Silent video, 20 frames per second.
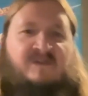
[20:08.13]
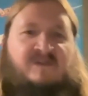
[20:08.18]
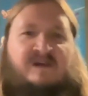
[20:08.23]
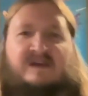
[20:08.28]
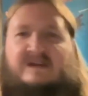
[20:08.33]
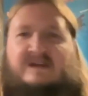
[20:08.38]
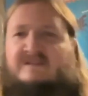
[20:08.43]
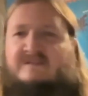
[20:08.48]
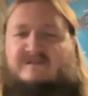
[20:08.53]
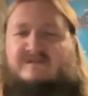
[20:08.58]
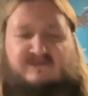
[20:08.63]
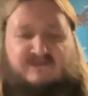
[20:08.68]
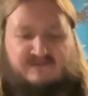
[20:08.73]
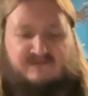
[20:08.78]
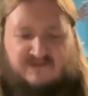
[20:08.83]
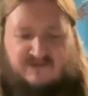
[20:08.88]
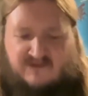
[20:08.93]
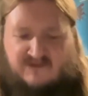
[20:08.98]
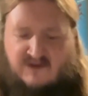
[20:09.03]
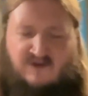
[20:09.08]
and
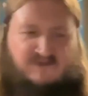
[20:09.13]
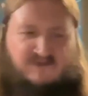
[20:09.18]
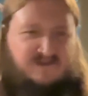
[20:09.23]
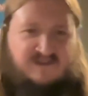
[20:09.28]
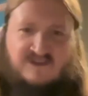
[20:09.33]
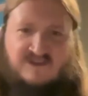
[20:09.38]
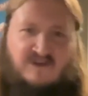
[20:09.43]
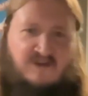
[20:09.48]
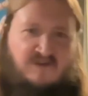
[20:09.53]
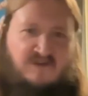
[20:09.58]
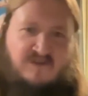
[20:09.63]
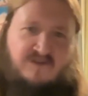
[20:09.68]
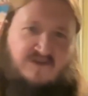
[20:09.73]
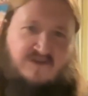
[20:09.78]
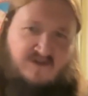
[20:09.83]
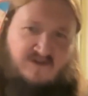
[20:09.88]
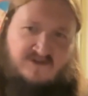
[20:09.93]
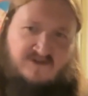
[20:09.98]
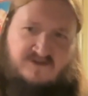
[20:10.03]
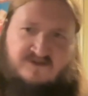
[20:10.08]
Toxic
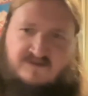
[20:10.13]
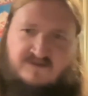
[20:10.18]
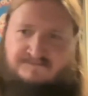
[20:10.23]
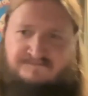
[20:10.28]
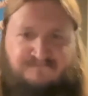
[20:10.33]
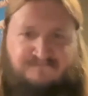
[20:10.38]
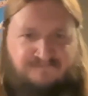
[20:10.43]
Holocaust.